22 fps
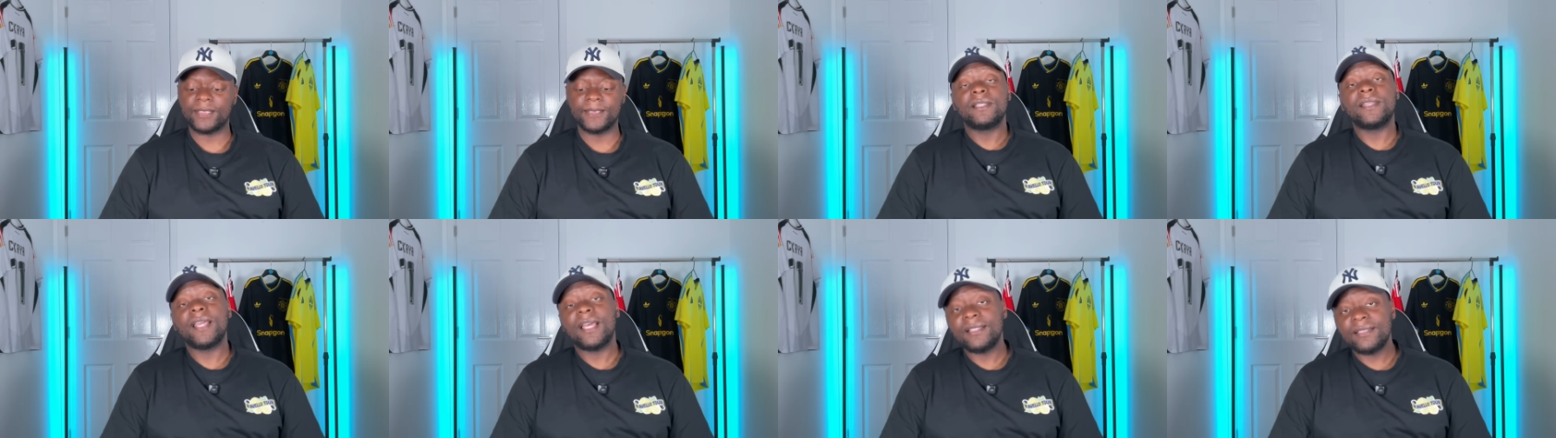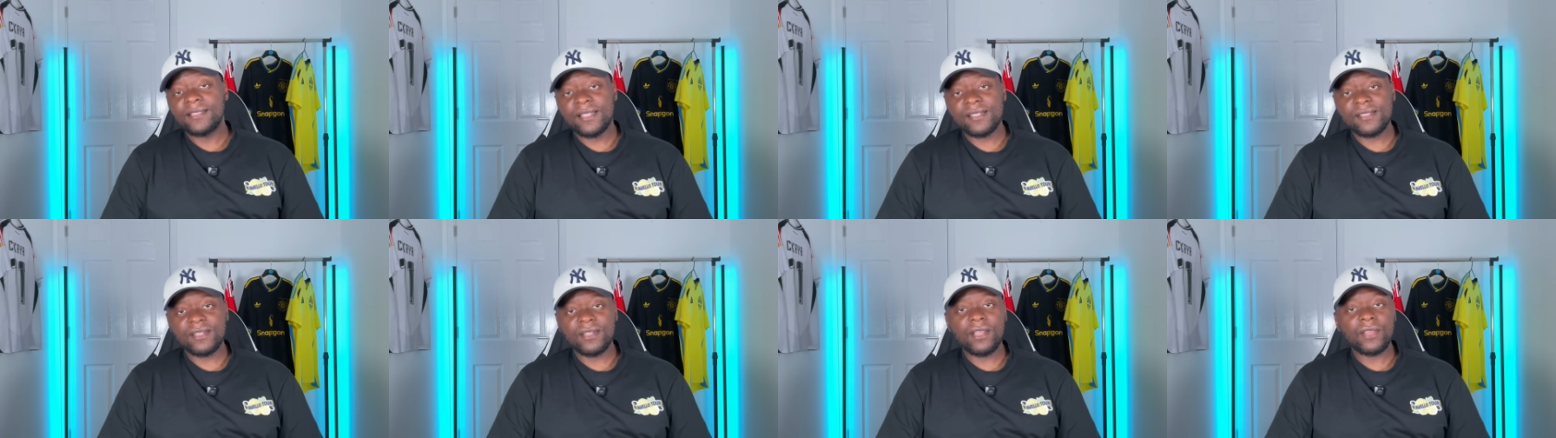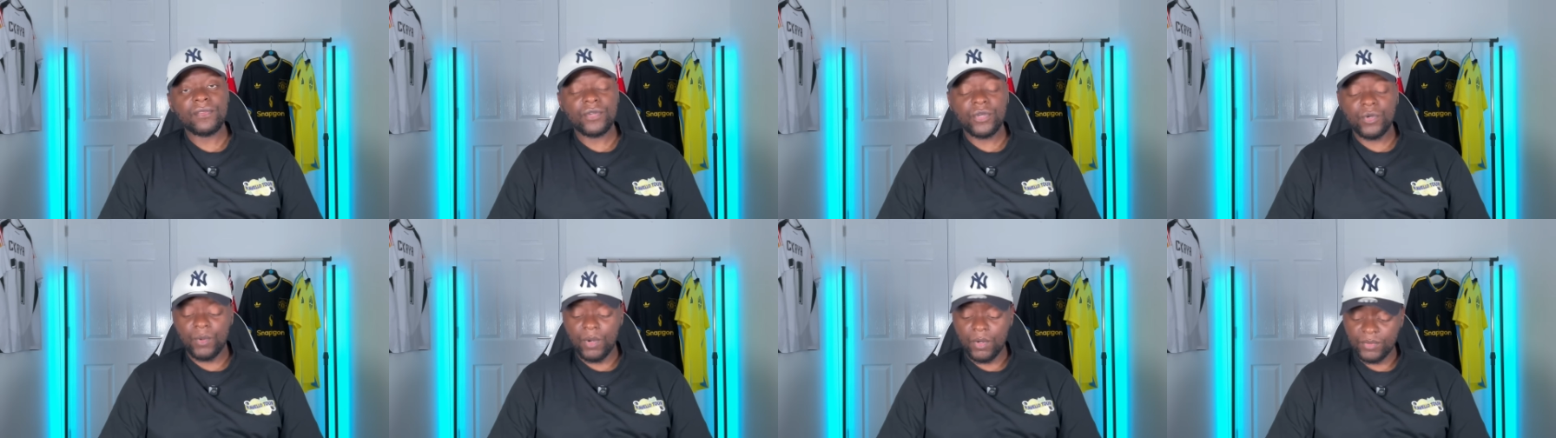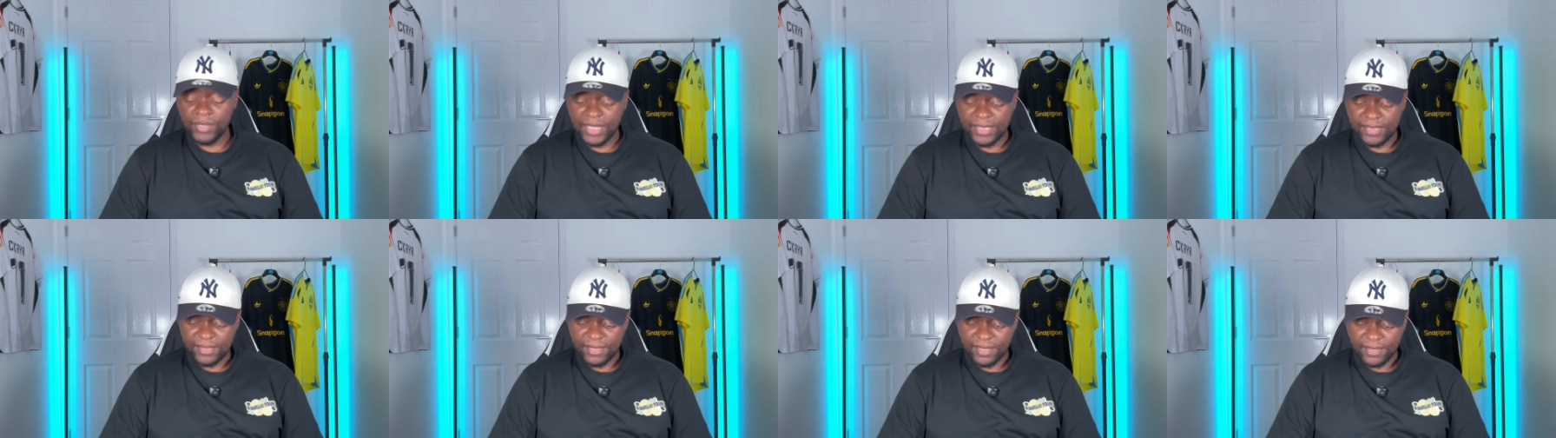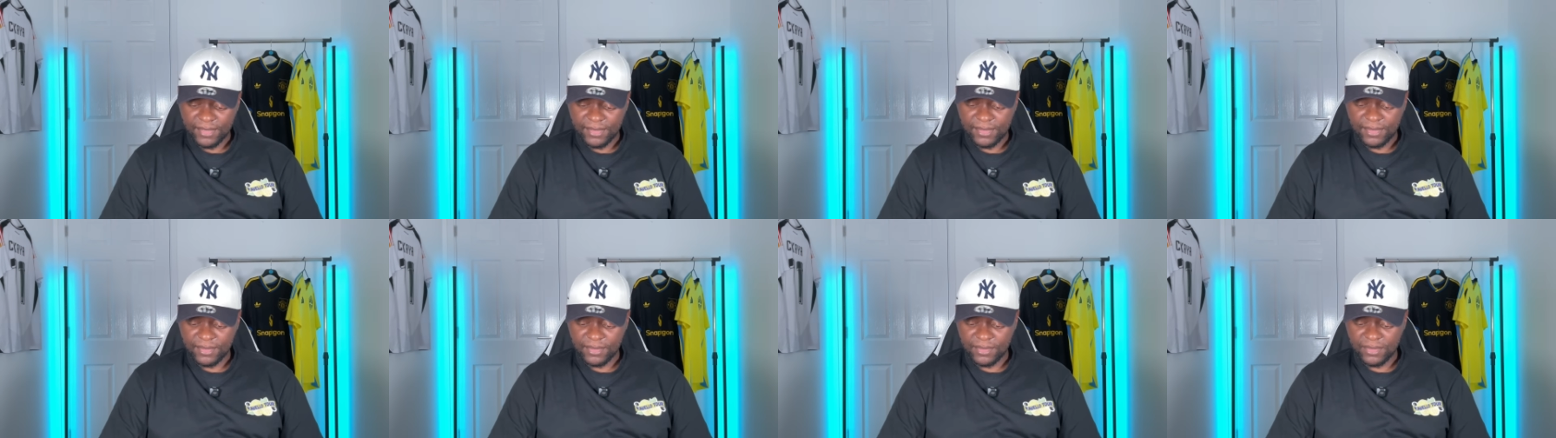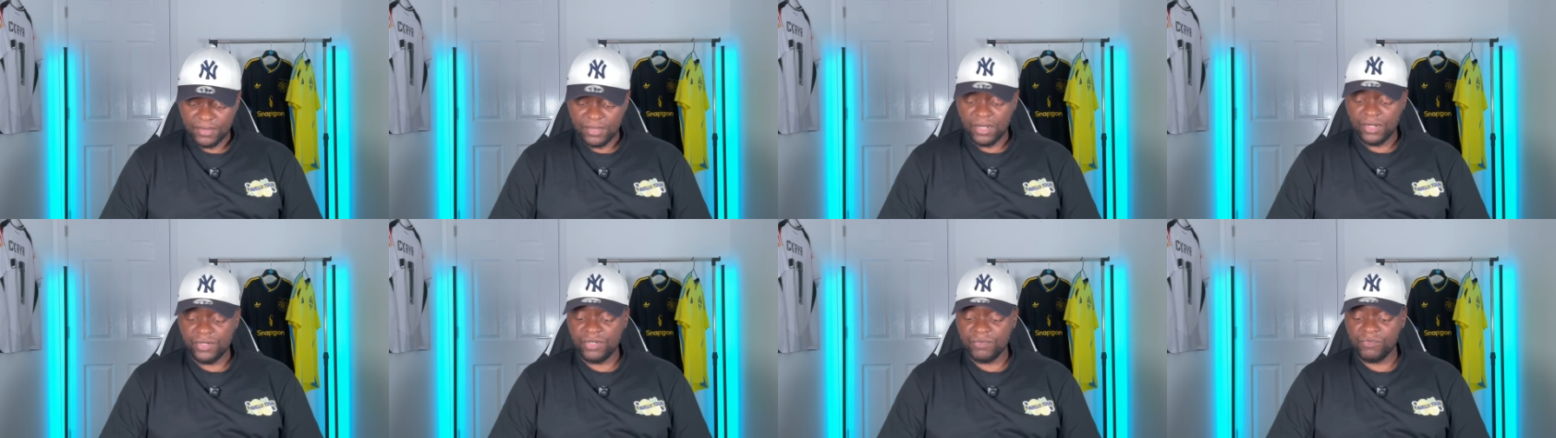Then there's another quote that says,
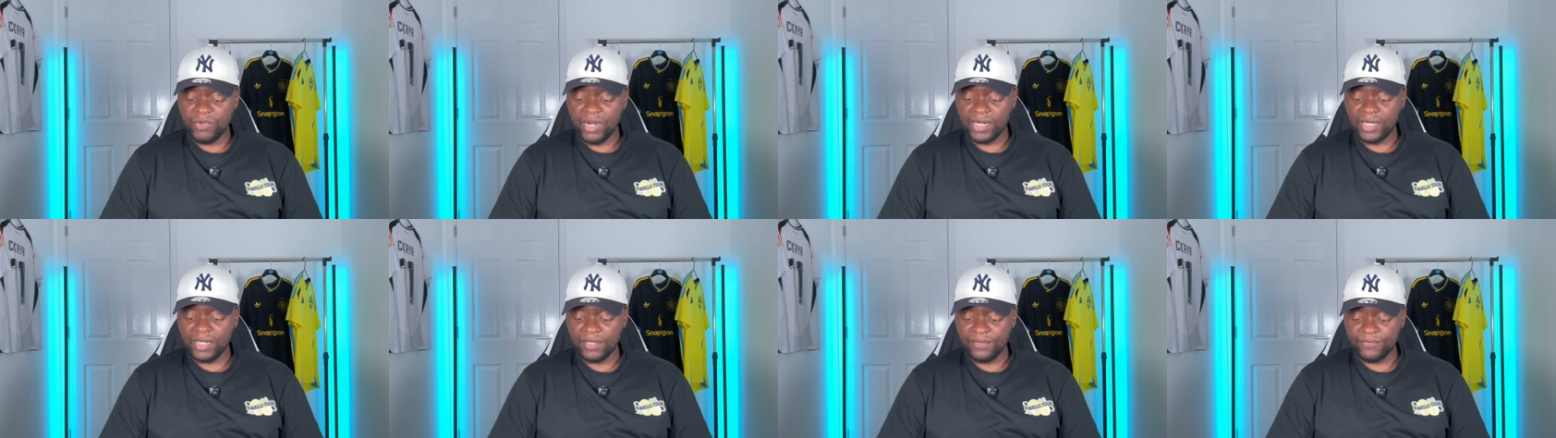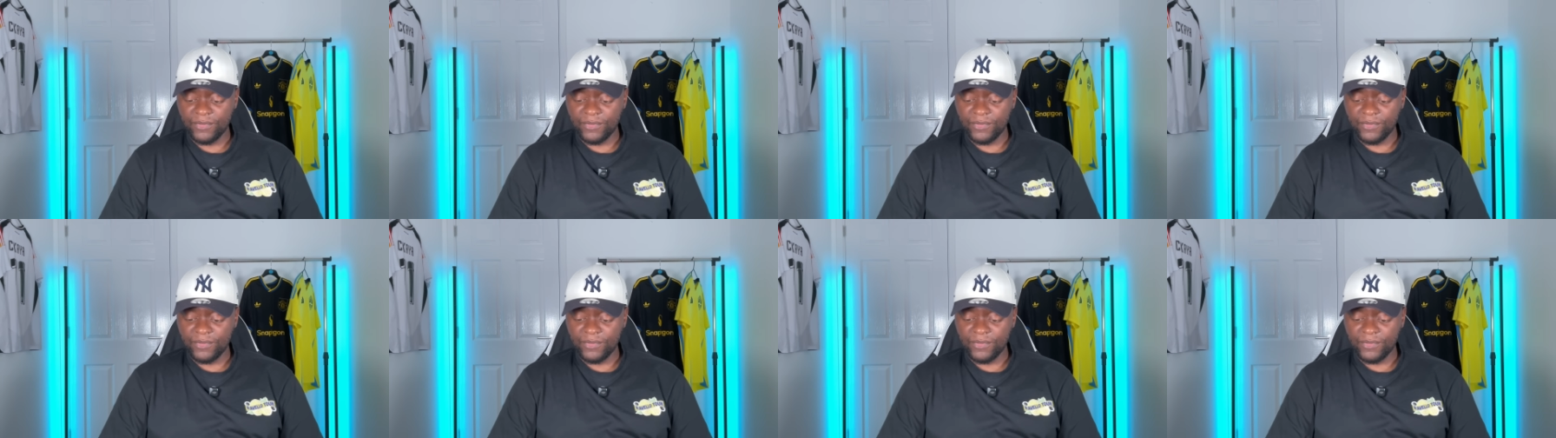Sir Jim Ratcliffe